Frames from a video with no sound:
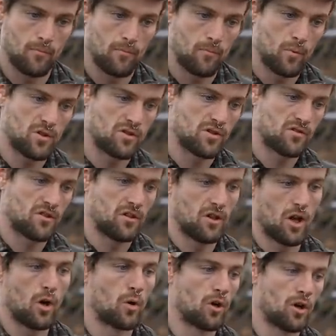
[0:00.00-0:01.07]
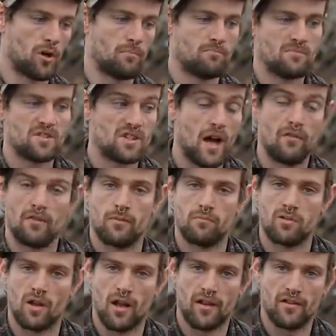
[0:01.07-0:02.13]
which are the lower seven
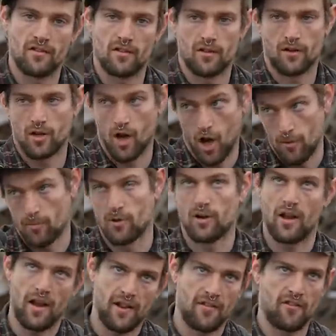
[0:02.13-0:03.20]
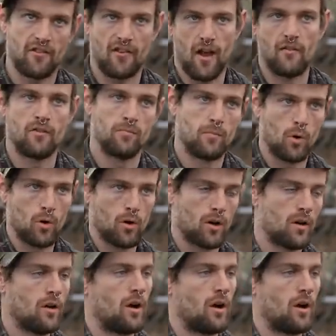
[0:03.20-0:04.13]
planks, the garboard and seven more.